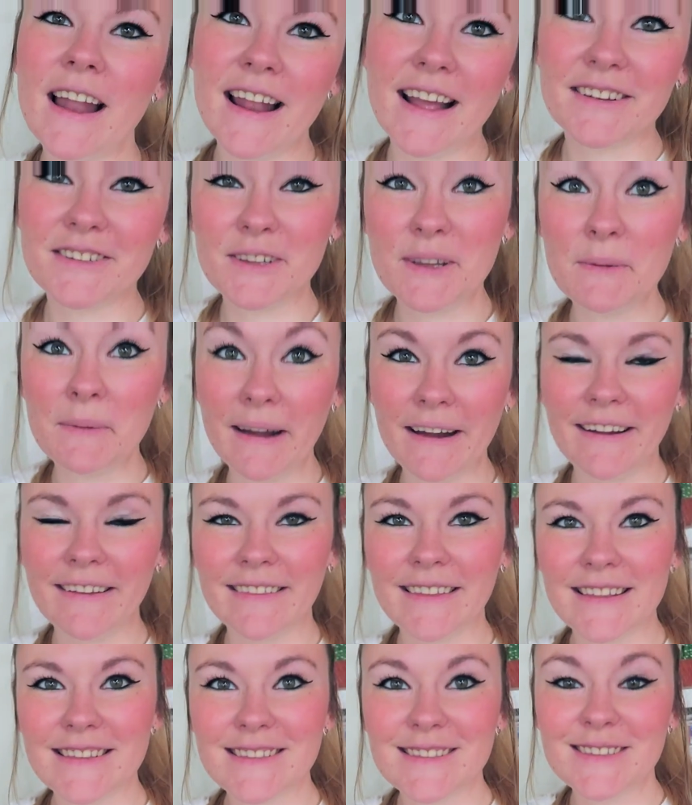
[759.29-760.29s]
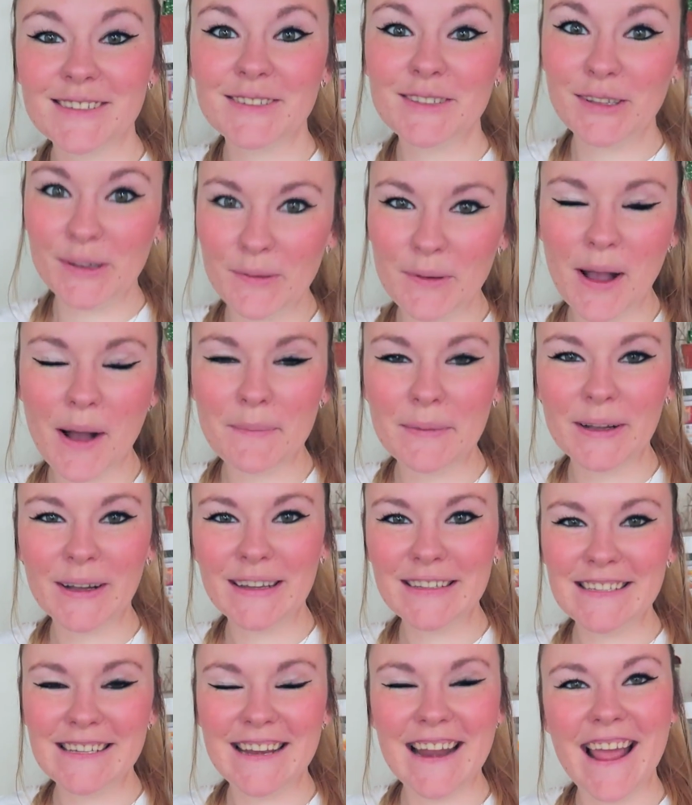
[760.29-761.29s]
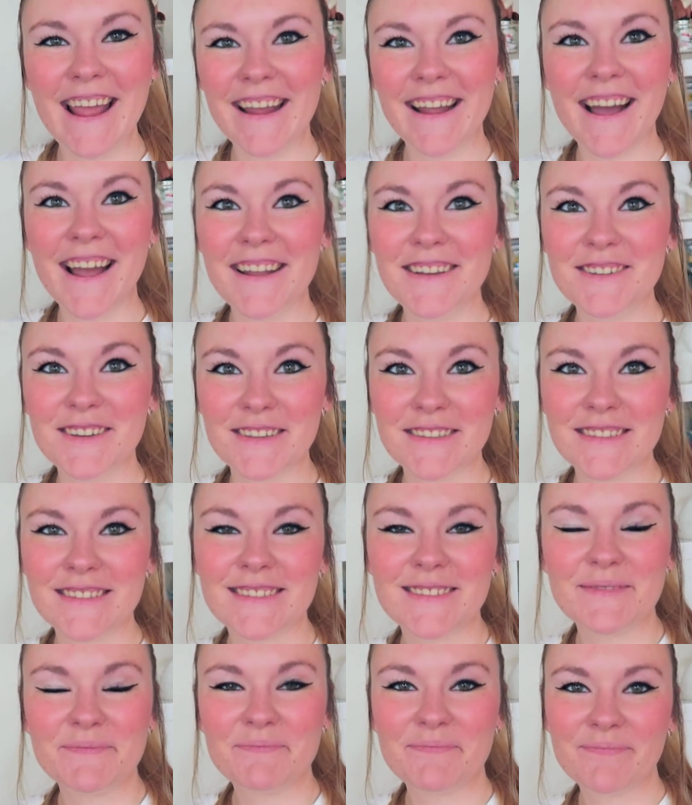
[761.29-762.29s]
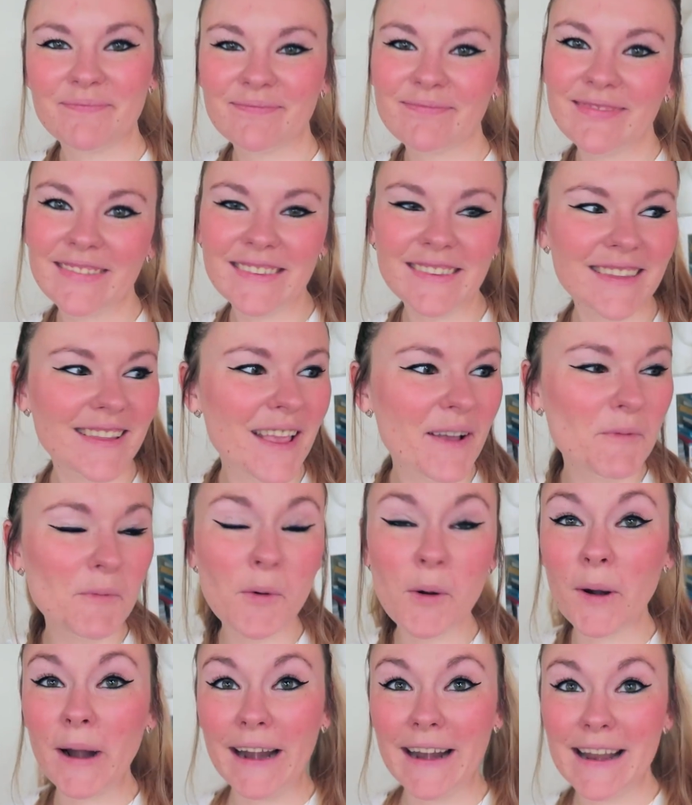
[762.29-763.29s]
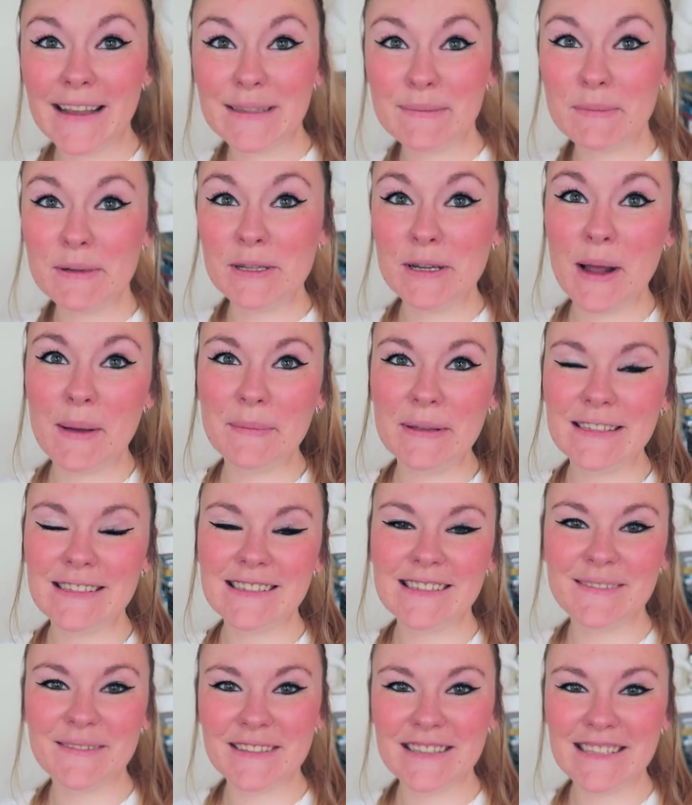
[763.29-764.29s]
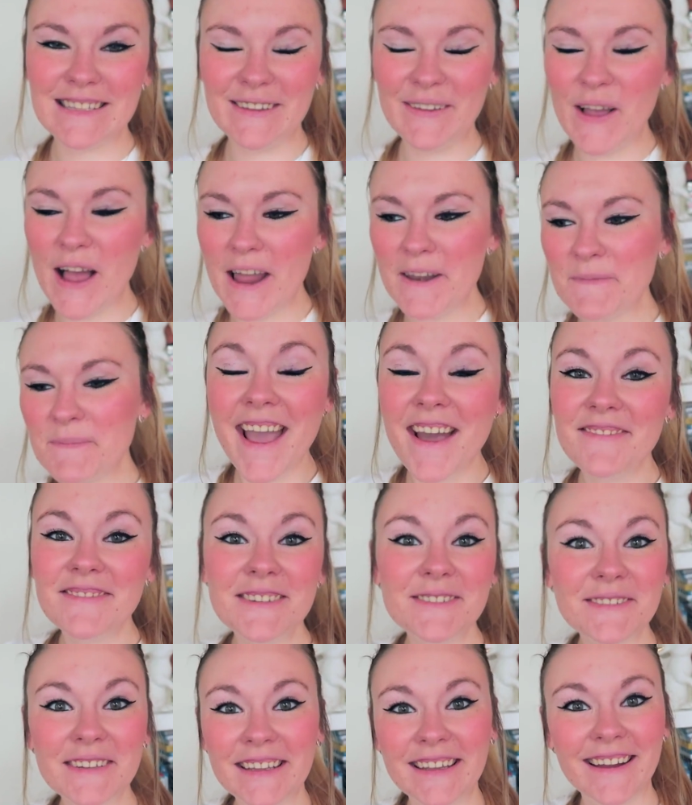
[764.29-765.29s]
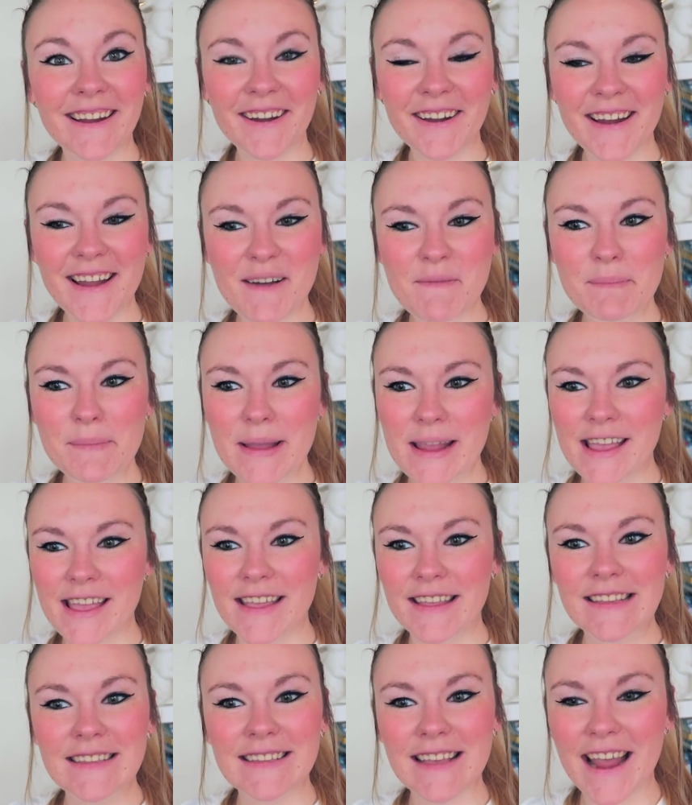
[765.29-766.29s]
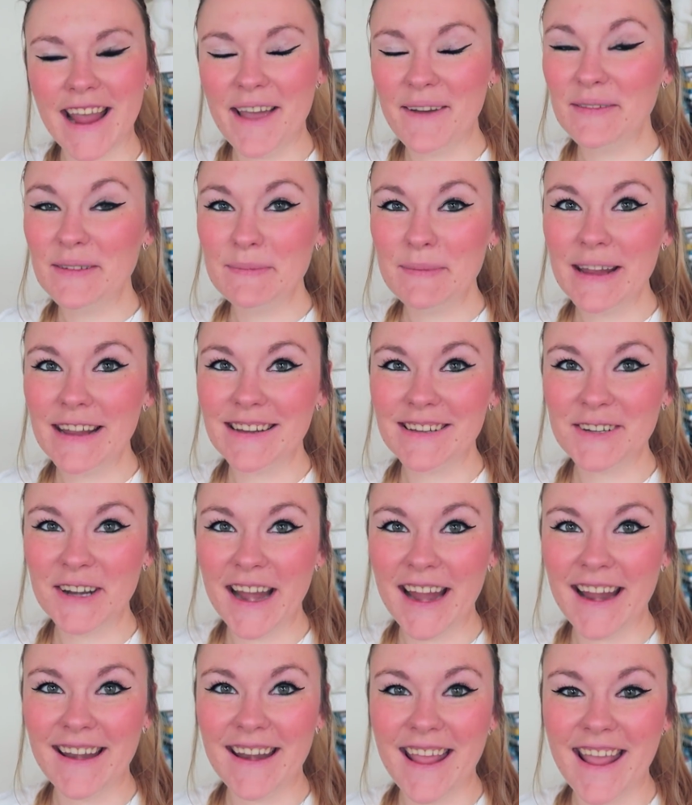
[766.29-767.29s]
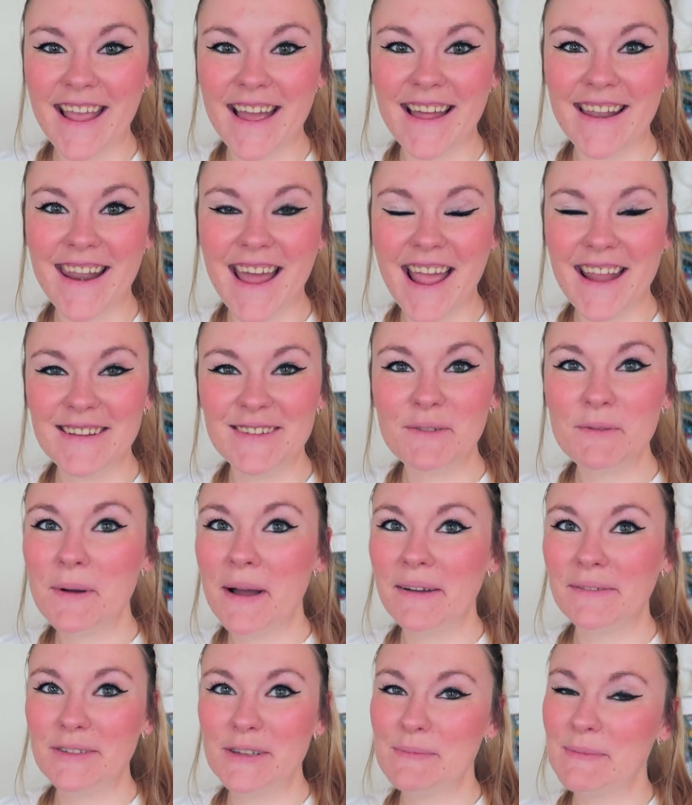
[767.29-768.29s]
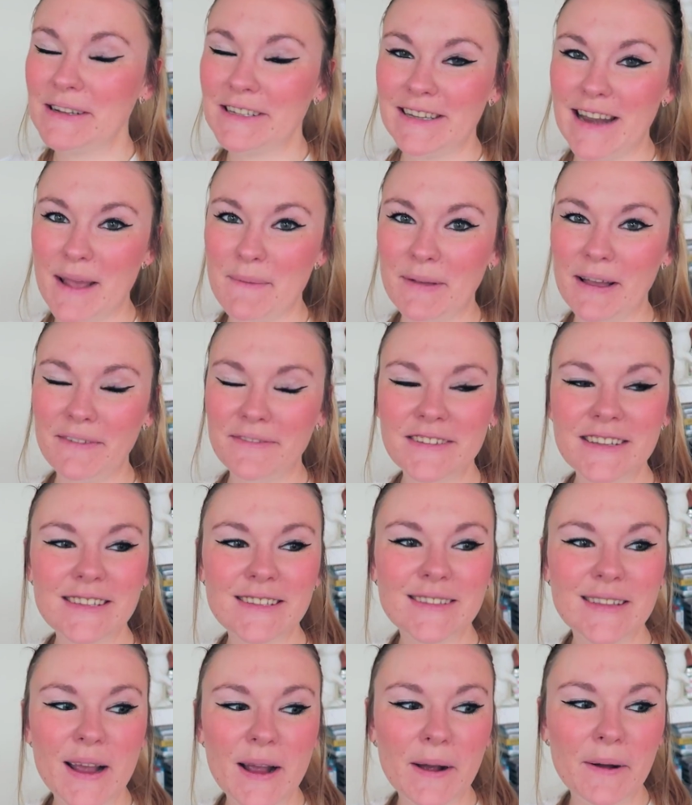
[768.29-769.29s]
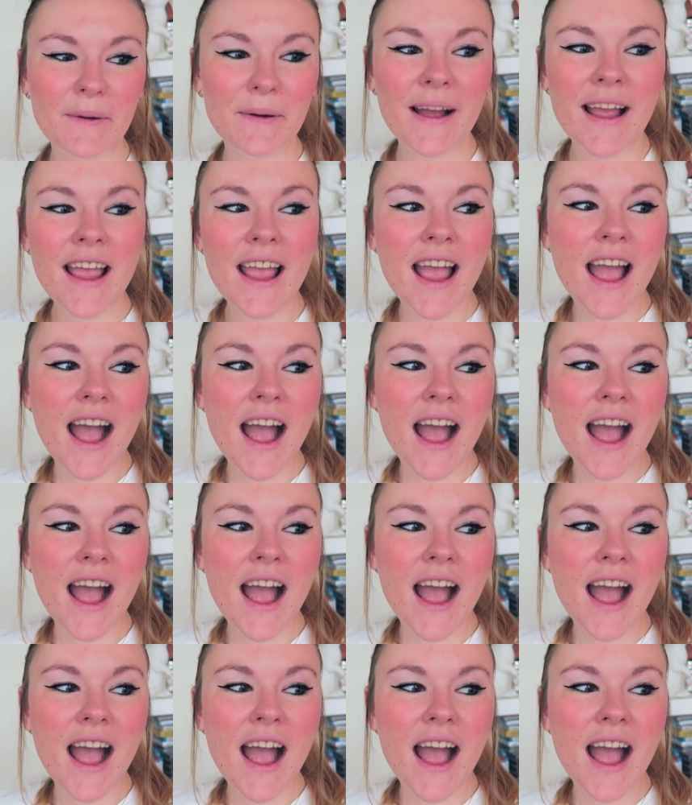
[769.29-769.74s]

not actually wearing this to Comic-Con today. I just wore it as pajamas, so it's still on. I have to really hurry up because I have to make a train and I don't have too much time left, so